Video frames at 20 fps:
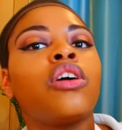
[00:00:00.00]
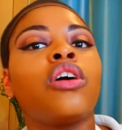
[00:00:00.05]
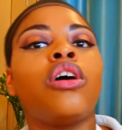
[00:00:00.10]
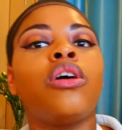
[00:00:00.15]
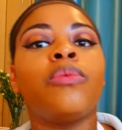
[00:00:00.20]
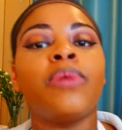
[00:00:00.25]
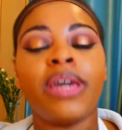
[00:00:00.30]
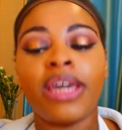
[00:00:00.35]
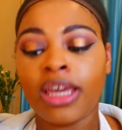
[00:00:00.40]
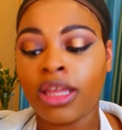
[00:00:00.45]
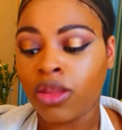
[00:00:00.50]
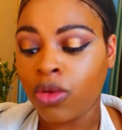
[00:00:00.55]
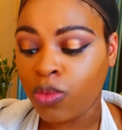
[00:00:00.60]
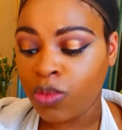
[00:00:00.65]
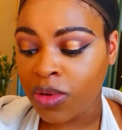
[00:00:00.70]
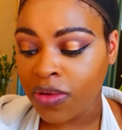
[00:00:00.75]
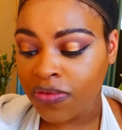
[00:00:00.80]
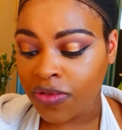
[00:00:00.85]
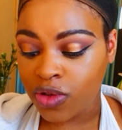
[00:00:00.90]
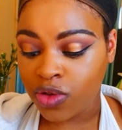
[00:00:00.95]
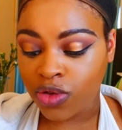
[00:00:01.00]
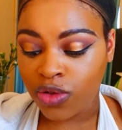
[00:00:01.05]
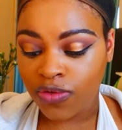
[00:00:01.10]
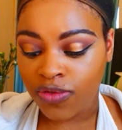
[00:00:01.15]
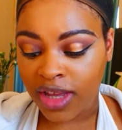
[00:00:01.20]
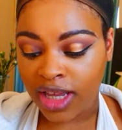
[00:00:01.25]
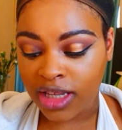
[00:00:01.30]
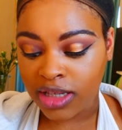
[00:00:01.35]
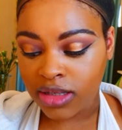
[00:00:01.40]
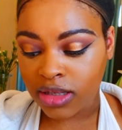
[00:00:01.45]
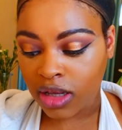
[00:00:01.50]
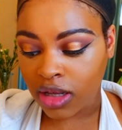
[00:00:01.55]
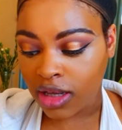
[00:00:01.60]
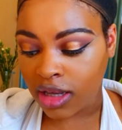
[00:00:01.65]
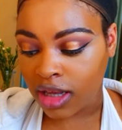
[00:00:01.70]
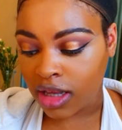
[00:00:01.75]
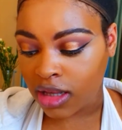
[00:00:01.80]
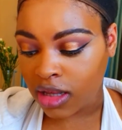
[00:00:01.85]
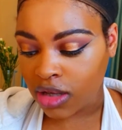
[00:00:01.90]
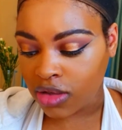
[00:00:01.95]
go in with the Too Faced
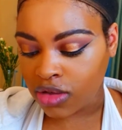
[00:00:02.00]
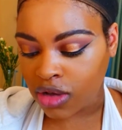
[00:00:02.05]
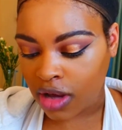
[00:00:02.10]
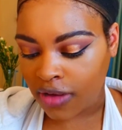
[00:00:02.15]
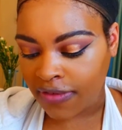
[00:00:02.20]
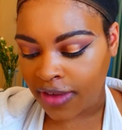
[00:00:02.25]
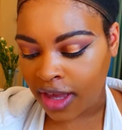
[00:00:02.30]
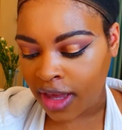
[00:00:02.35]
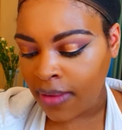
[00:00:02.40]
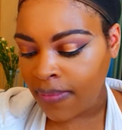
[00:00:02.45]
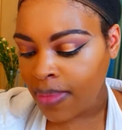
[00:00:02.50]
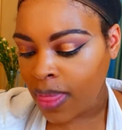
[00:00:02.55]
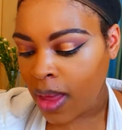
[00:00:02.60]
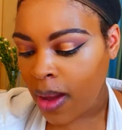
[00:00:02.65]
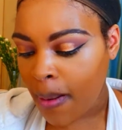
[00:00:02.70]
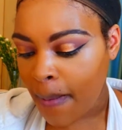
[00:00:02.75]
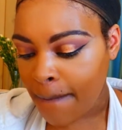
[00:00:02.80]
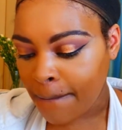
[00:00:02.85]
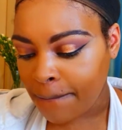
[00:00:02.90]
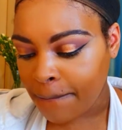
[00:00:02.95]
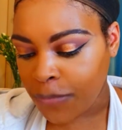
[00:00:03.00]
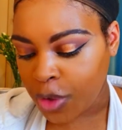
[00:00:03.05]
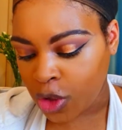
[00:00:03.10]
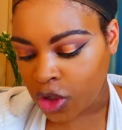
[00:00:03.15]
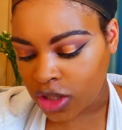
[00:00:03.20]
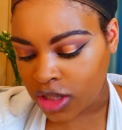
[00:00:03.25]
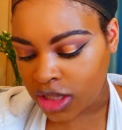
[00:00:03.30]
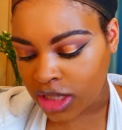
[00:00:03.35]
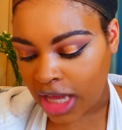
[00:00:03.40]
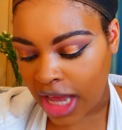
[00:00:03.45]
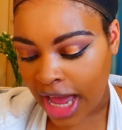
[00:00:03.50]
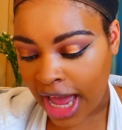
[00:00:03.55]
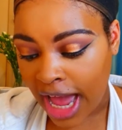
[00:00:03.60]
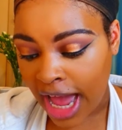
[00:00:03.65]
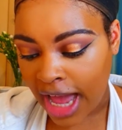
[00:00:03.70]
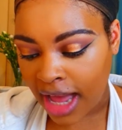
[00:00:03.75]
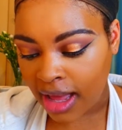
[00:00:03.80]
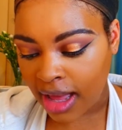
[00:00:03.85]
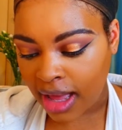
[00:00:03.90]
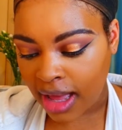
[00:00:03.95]
in Toffee but
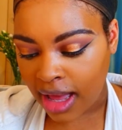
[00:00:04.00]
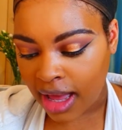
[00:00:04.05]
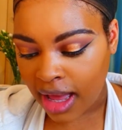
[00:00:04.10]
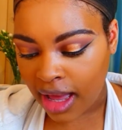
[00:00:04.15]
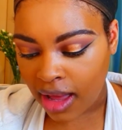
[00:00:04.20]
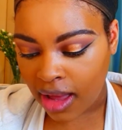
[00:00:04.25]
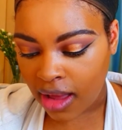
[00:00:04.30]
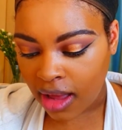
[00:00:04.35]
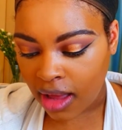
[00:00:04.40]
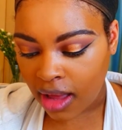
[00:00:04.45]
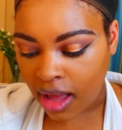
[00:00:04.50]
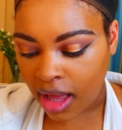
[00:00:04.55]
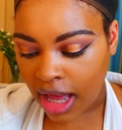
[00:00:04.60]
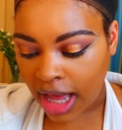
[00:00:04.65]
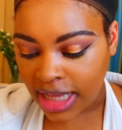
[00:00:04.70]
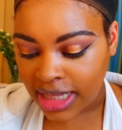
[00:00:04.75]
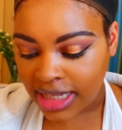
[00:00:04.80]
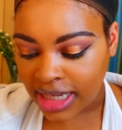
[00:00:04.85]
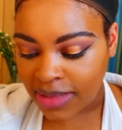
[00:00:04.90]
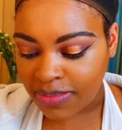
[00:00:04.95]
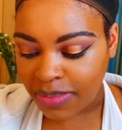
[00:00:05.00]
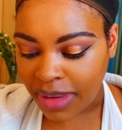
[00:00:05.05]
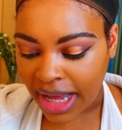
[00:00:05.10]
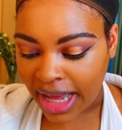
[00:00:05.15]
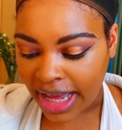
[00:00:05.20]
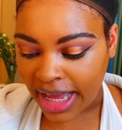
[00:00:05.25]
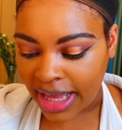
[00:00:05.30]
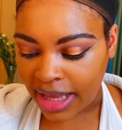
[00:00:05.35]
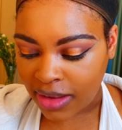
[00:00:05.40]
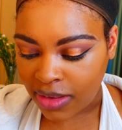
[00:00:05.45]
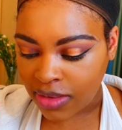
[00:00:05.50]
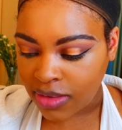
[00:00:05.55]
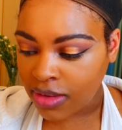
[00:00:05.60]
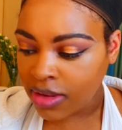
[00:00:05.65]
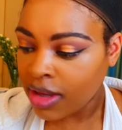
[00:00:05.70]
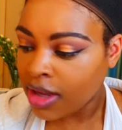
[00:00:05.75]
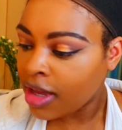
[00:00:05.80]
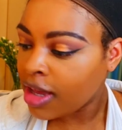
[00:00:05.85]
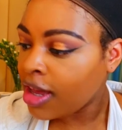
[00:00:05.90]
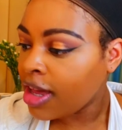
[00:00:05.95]
I did buy
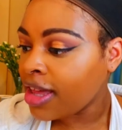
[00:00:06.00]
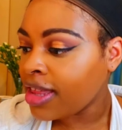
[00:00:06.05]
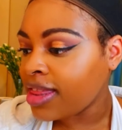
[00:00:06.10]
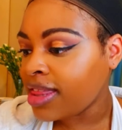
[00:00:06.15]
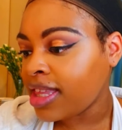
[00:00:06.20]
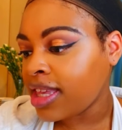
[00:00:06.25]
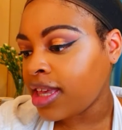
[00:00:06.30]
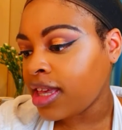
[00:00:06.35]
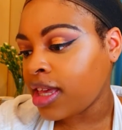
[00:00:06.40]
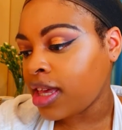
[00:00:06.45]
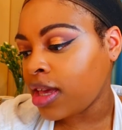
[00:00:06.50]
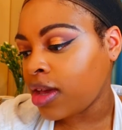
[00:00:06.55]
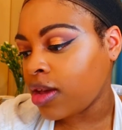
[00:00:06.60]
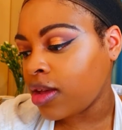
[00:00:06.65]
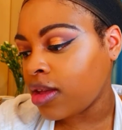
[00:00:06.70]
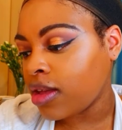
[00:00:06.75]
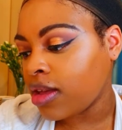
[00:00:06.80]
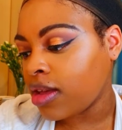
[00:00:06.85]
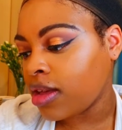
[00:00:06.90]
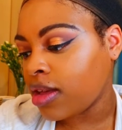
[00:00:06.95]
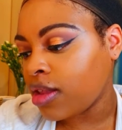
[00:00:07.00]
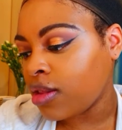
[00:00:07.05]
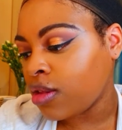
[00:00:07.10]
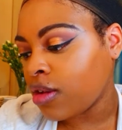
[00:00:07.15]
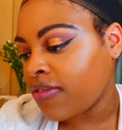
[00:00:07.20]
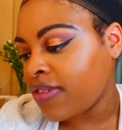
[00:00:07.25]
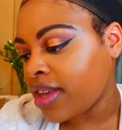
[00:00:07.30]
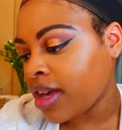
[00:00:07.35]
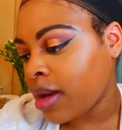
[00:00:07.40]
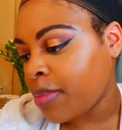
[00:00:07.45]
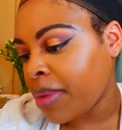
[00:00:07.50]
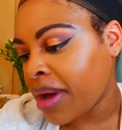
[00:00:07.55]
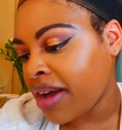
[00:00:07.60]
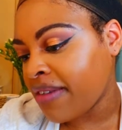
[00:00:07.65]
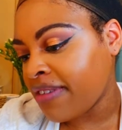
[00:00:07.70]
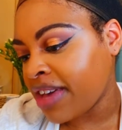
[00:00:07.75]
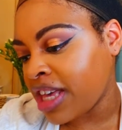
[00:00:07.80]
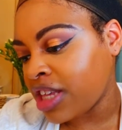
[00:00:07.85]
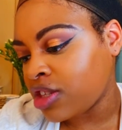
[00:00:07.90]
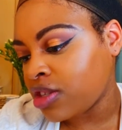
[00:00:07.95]
the L'Oreal
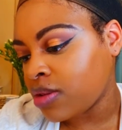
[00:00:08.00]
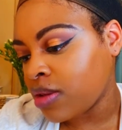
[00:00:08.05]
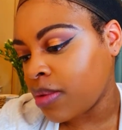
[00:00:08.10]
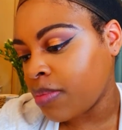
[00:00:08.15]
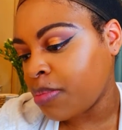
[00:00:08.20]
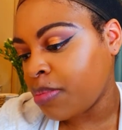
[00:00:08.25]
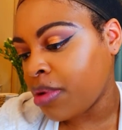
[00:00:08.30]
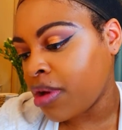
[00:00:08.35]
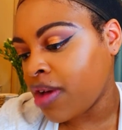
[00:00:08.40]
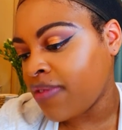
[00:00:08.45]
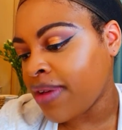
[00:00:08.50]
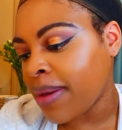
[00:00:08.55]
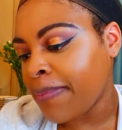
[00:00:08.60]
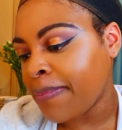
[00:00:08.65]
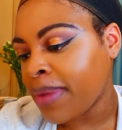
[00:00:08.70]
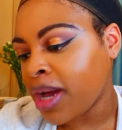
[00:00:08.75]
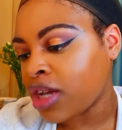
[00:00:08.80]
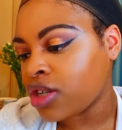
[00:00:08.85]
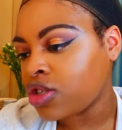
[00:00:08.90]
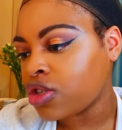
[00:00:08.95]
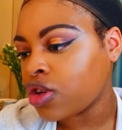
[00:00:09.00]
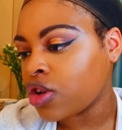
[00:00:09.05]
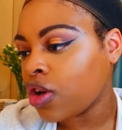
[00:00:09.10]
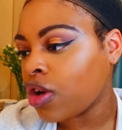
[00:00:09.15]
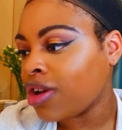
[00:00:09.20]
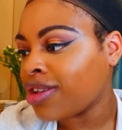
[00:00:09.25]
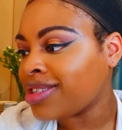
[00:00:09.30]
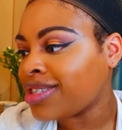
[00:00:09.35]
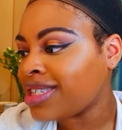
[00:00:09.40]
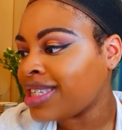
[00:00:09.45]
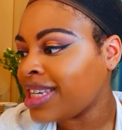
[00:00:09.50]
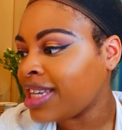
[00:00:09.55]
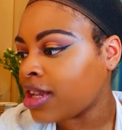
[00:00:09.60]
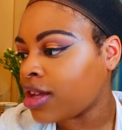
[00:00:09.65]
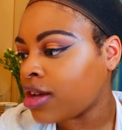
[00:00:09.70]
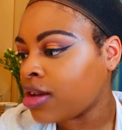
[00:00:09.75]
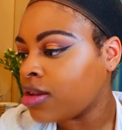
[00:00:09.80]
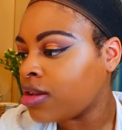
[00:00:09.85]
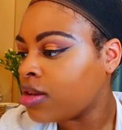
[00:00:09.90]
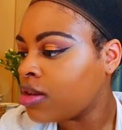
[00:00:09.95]
Paris Perfect Match
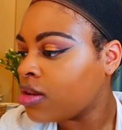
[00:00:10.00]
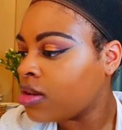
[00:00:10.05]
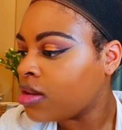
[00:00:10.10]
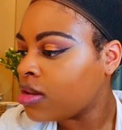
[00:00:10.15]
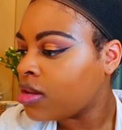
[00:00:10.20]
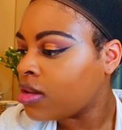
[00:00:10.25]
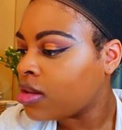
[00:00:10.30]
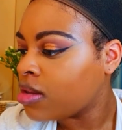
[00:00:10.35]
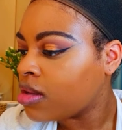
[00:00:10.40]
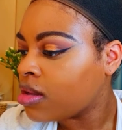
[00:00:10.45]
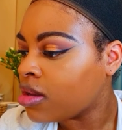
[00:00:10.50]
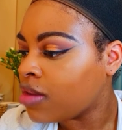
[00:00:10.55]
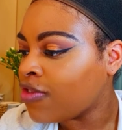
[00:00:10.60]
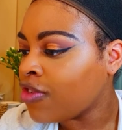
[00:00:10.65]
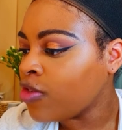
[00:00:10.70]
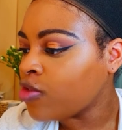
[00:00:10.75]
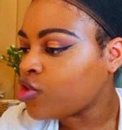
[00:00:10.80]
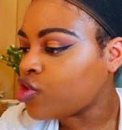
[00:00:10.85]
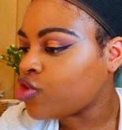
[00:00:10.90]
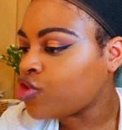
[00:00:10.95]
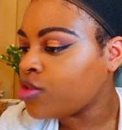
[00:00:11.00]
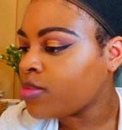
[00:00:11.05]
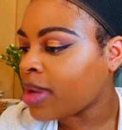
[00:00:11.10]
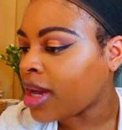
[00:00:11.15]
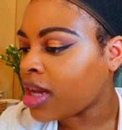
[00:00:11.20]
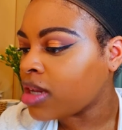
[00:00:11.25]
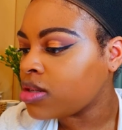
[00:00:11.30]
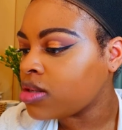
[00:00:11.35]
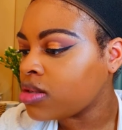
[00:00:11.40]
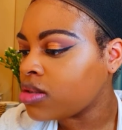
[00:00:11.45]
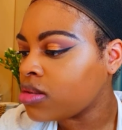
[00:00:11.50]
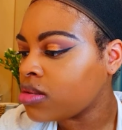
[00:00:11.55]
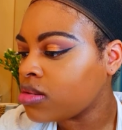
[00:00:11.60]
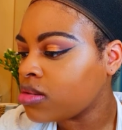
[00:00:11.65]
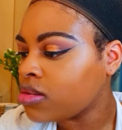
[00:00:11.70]
Concealer I thought it was True Match